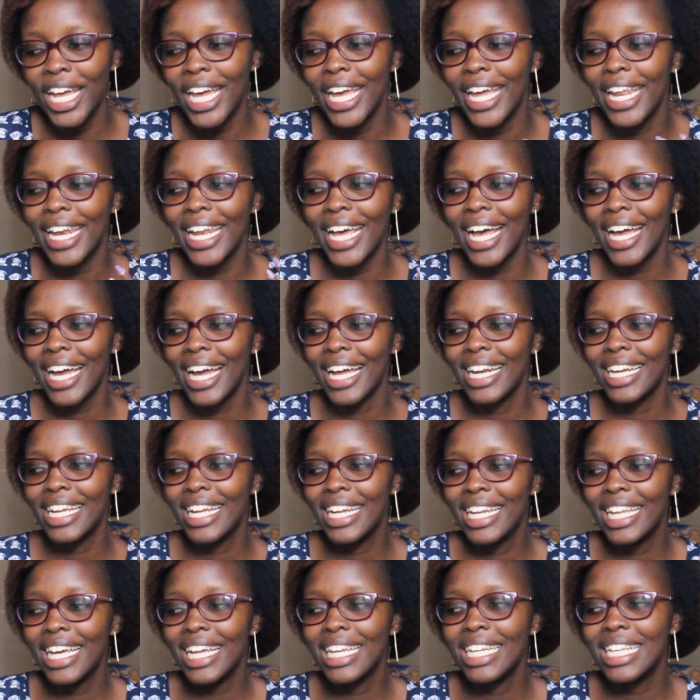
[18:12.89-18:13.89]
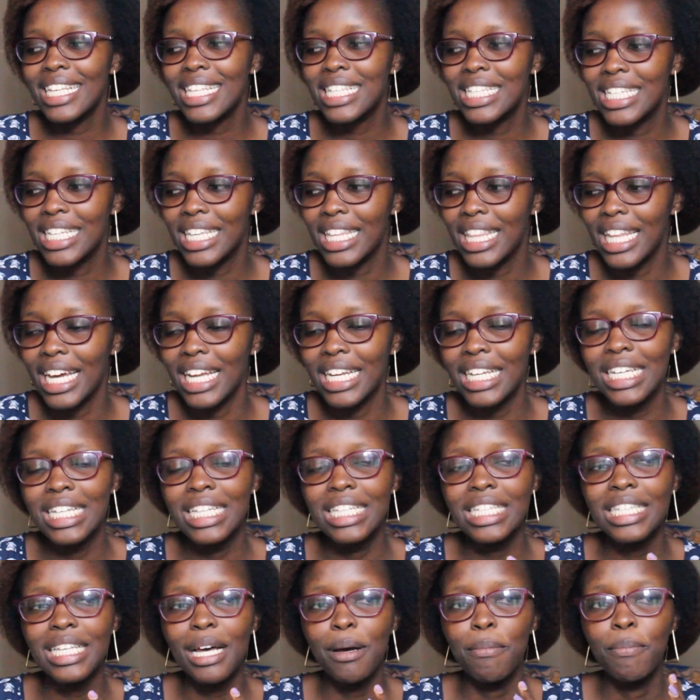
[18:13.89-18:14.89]
and I can clearly see that in
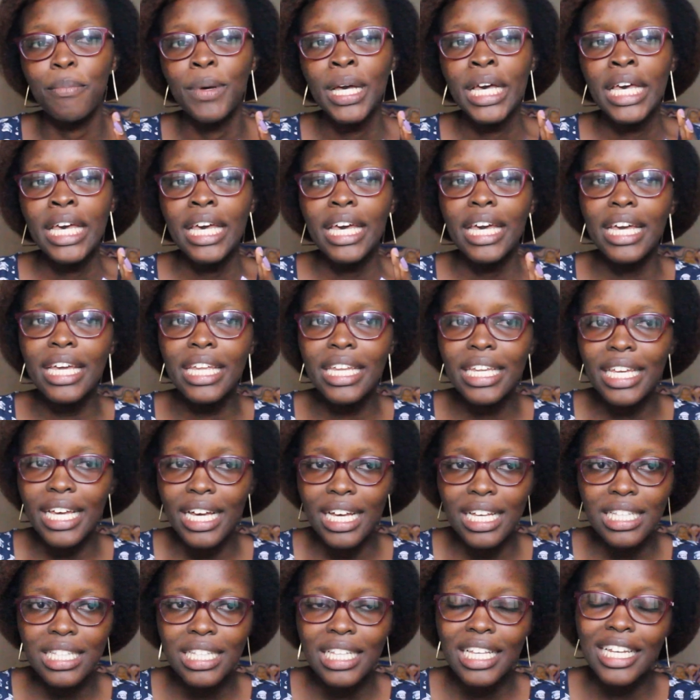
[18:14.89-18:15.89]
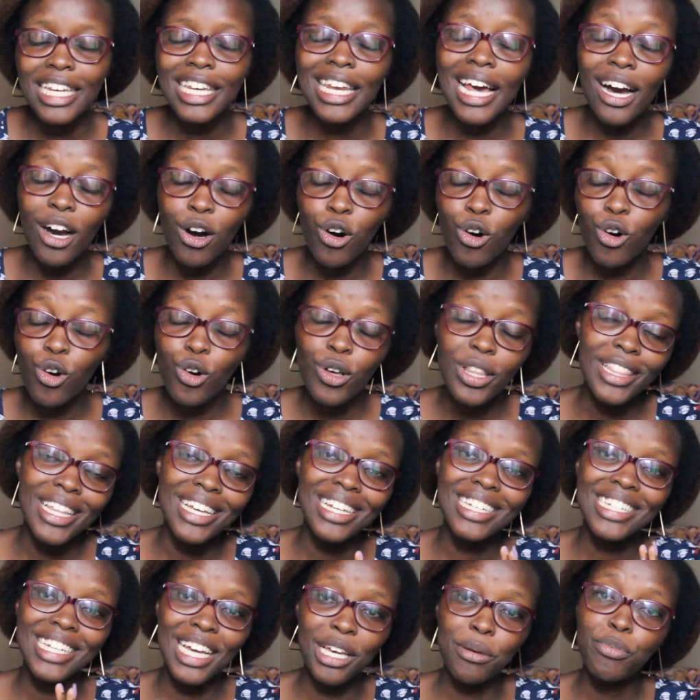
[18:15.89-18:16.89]
some areas now the
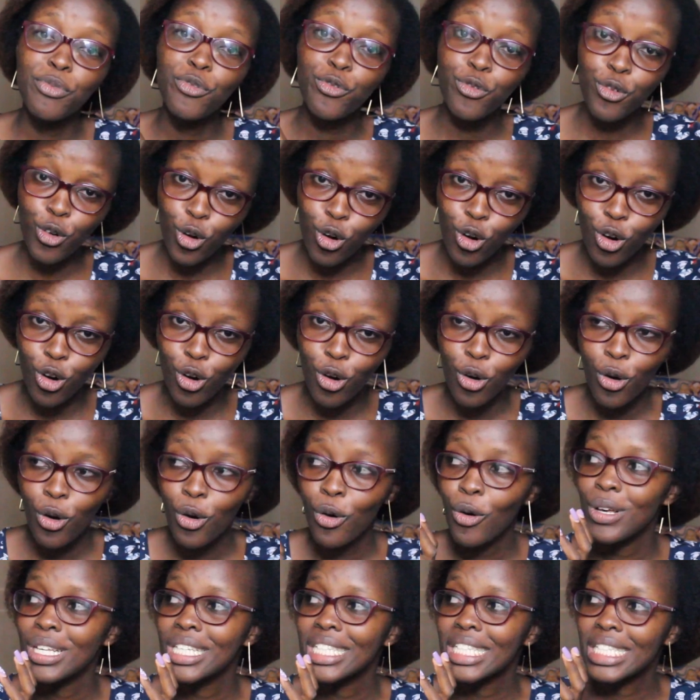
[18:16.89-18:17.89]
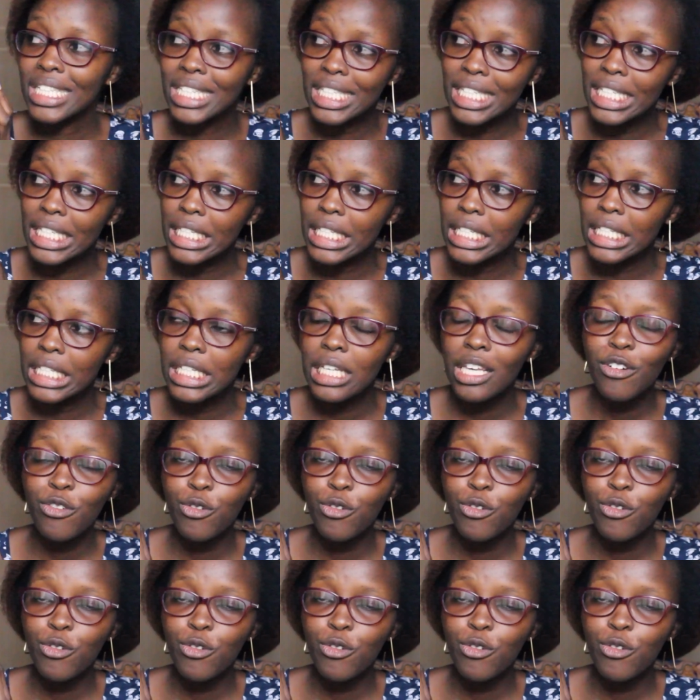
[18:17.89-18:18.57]
type 4C,